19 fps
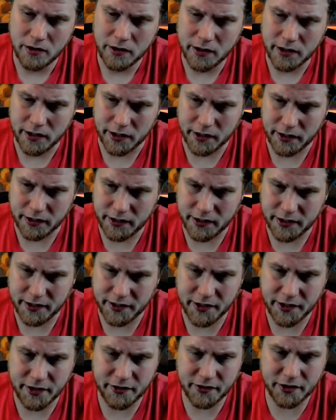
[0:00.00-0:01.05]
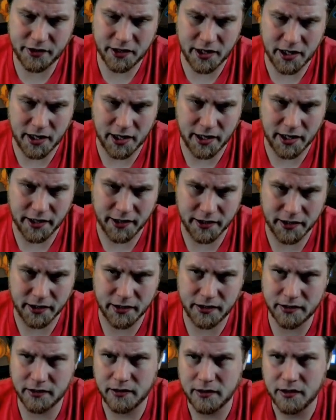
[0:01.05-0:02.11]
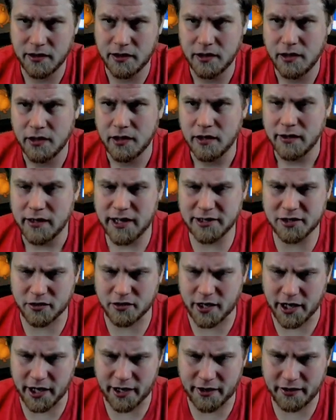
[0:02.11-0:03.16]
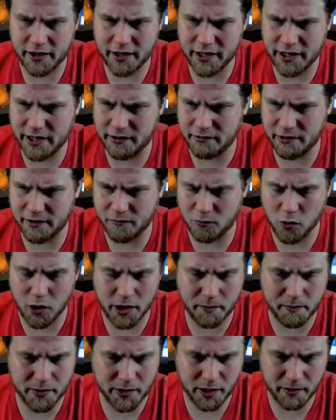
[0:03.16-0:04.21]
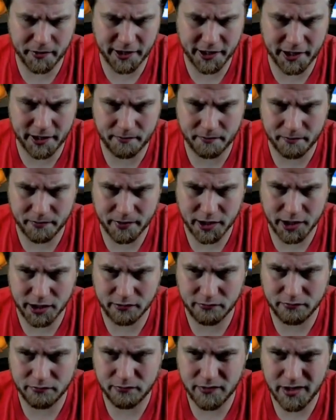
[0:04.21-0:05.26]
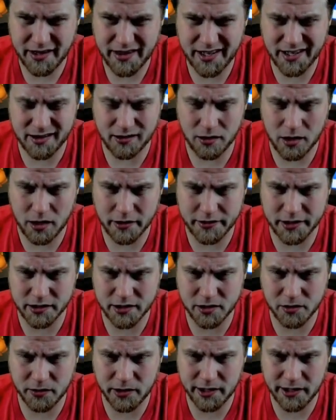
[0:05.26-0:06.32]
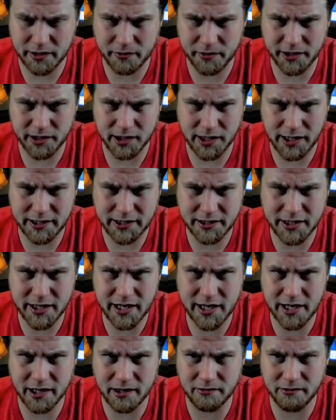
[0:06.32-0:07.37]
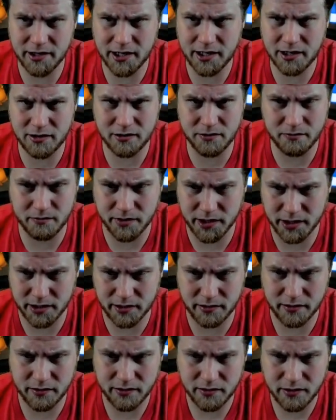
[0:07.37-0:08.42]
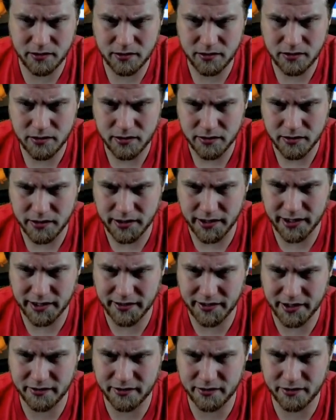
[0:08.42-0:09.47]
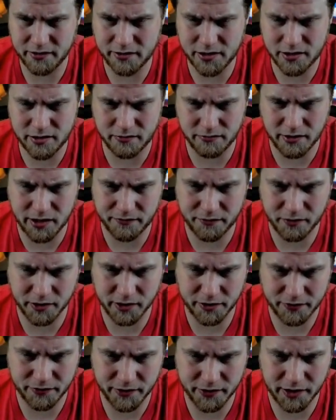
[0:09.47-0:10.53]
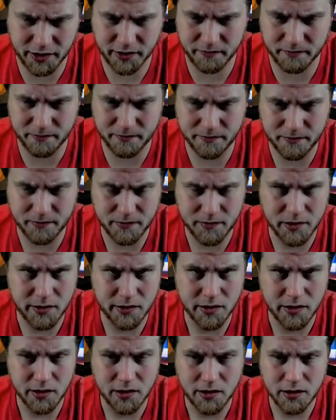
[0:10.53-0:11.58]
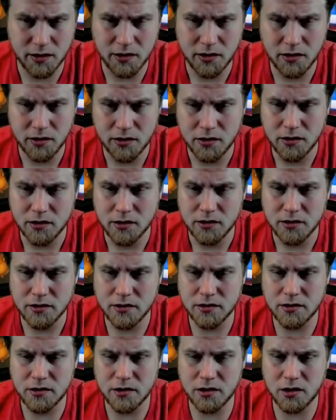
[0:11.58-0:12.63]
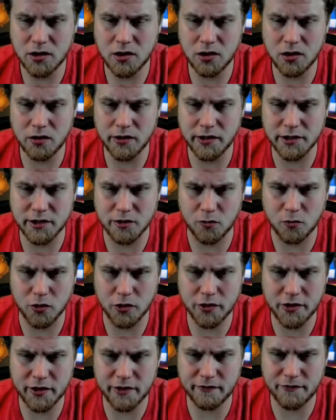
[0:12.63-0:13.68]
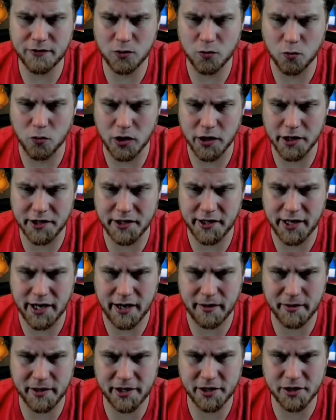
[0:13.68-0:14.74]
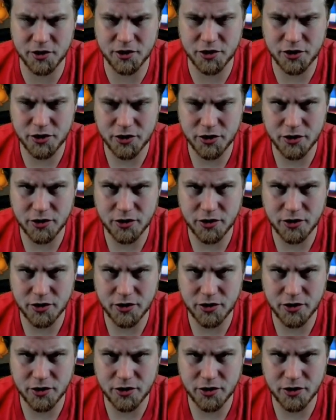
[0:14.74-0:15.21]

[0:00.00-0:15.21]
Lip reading: Okay, another Kaya. That's okay. They're going to get rid of 1 permanent, but I think Loth is the one that we'd like to hang around, but yeah, those are the rough ones for them. So, is it worth it for 1 damage?